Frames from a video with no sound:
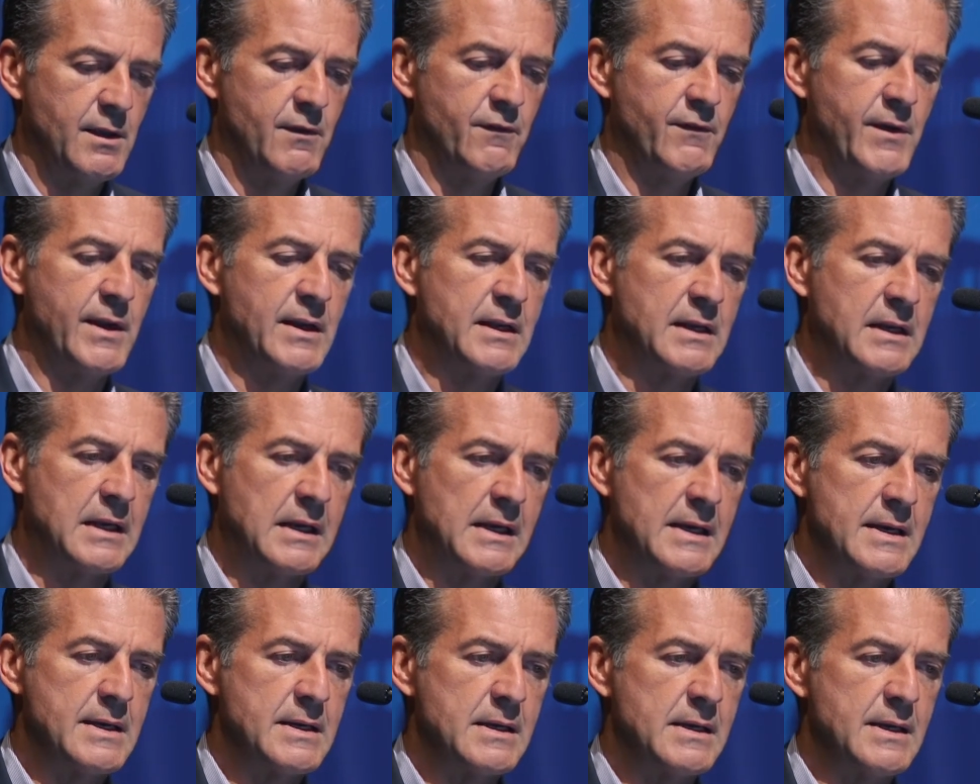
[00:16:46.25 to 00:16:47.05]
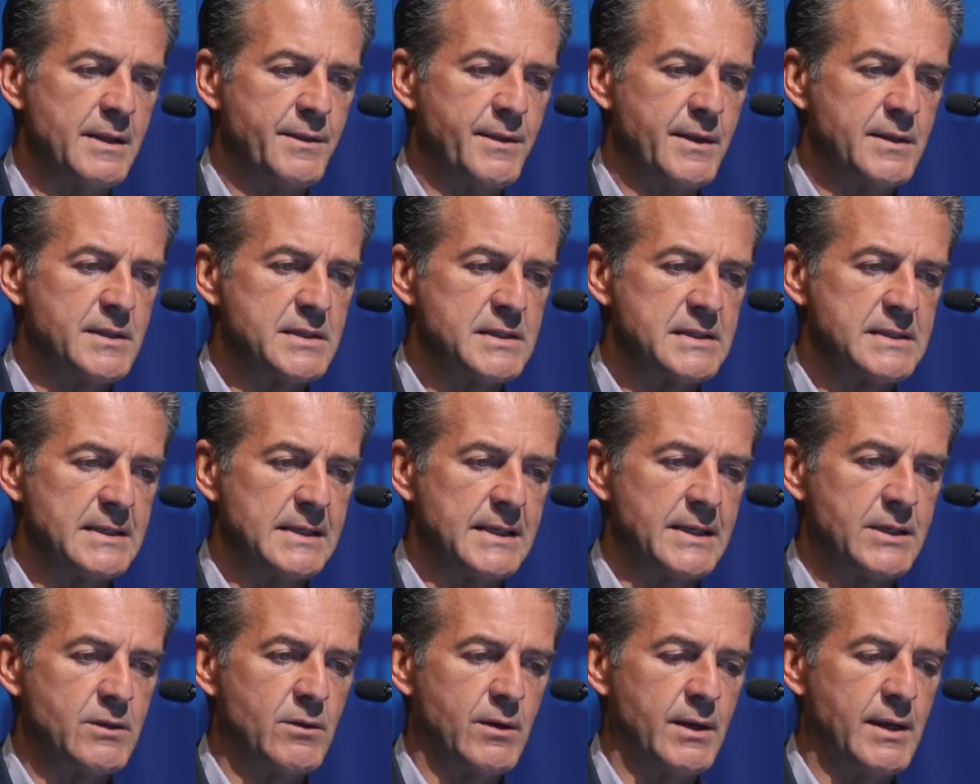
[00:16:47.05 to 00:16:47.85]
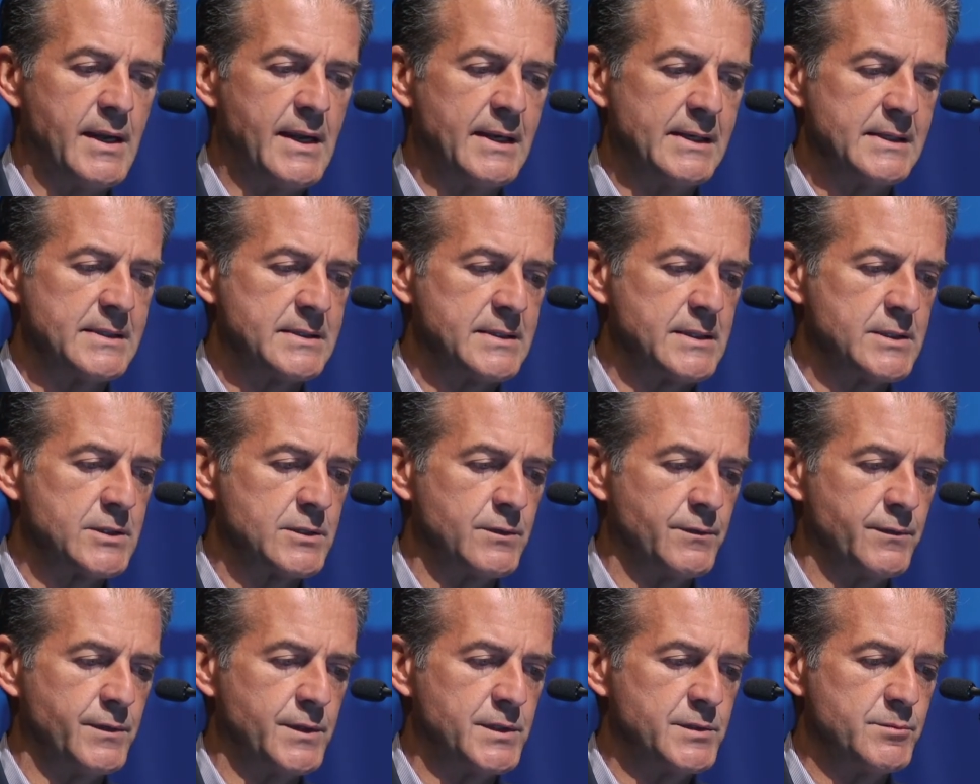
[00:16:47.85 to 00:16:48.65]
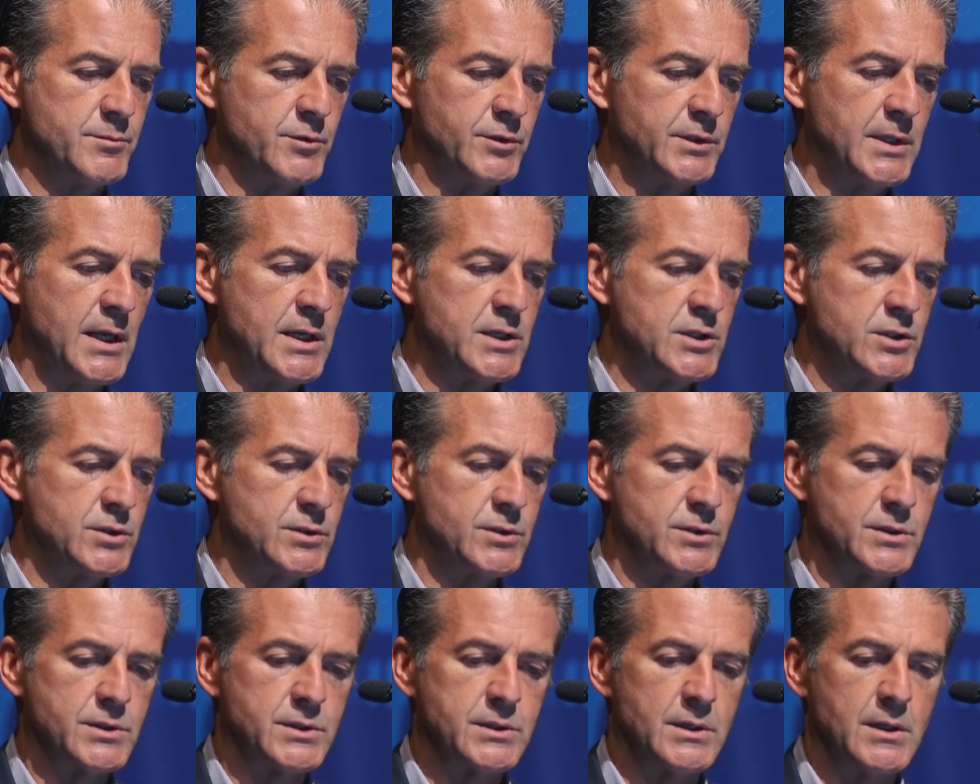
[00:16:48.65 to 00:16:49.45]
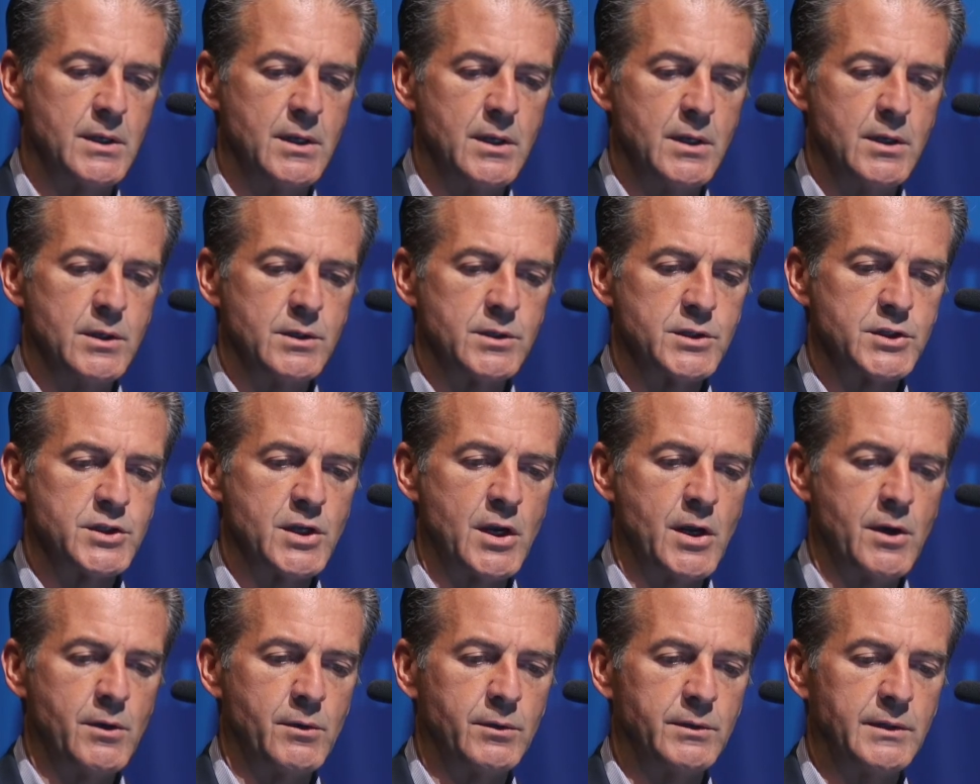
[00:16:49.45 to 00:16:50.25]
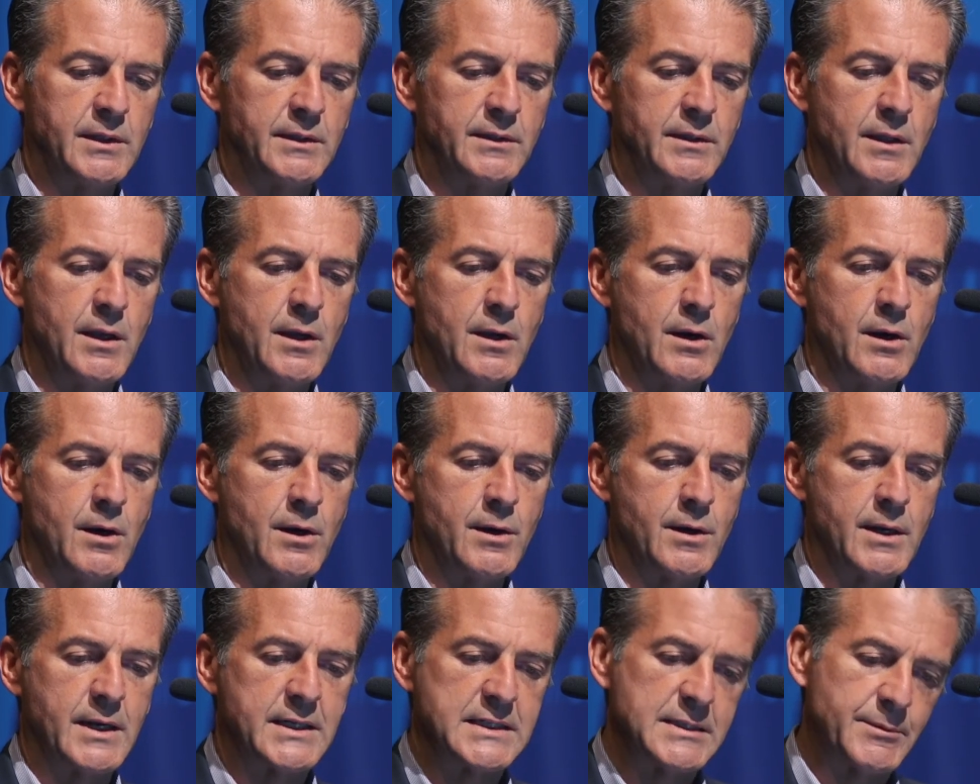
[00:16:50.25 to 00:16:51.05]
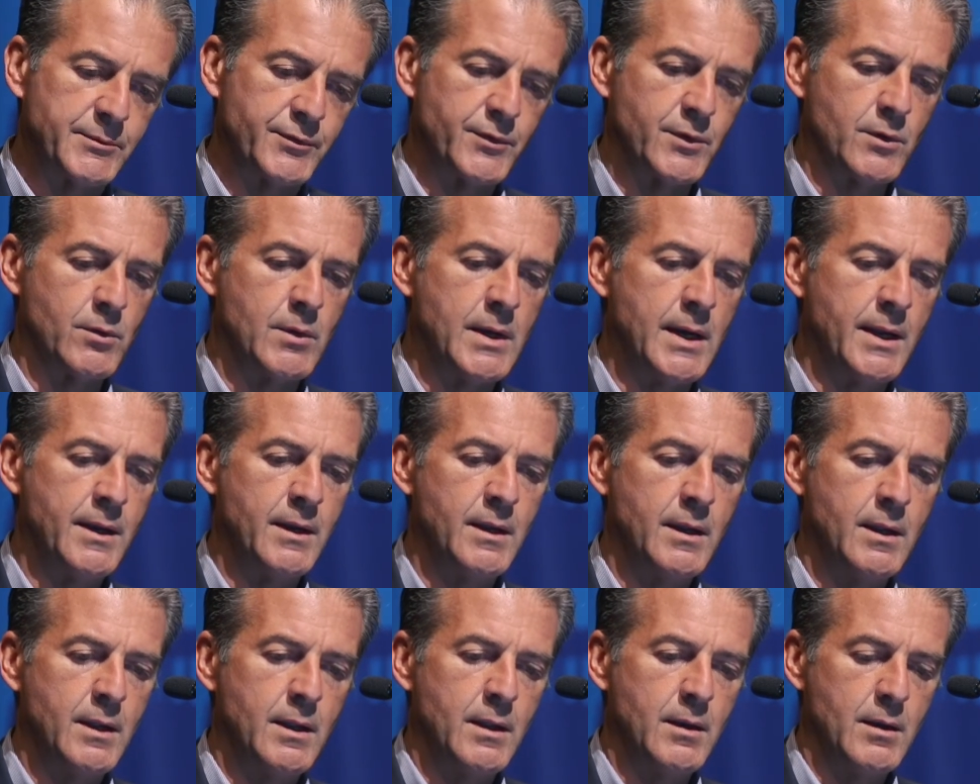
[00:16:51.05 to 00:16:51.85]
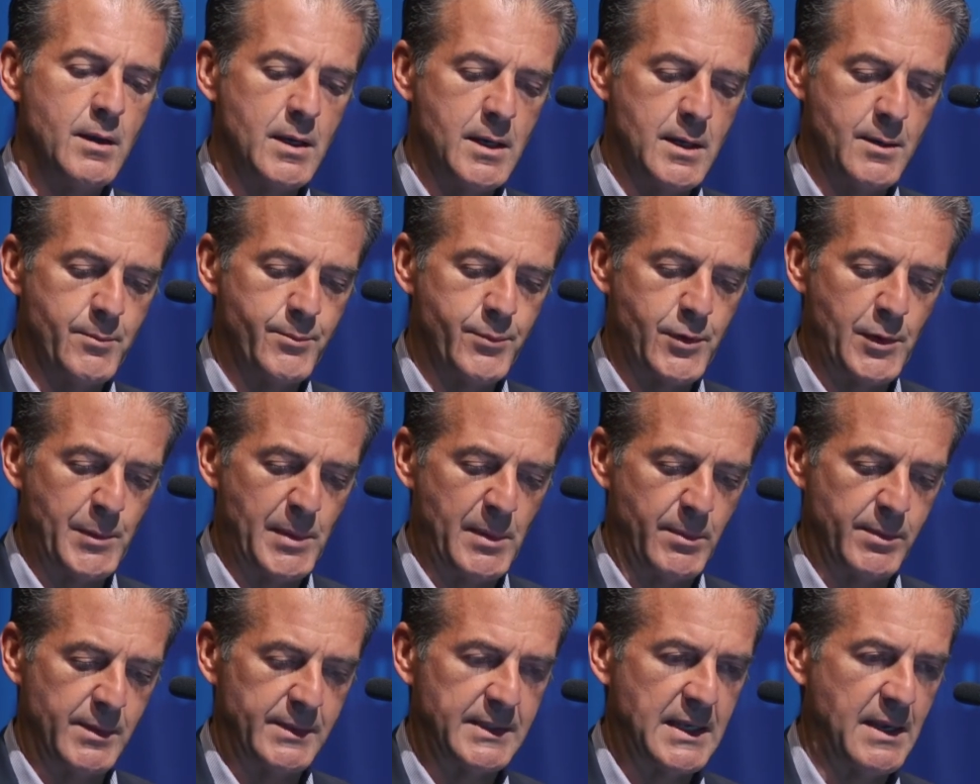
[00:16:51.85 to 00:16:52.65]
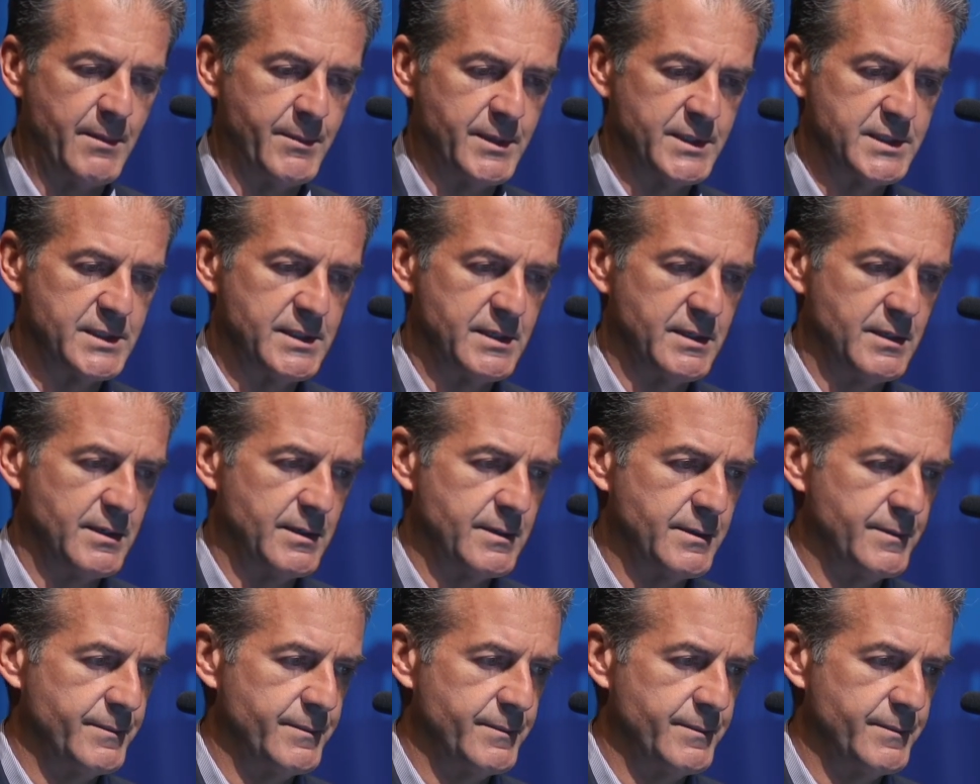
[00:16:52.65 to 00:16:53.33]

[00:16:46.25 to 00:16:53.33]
Very clearly, the in silico analysis of these mutations showed that they are, except for one, probably damaging.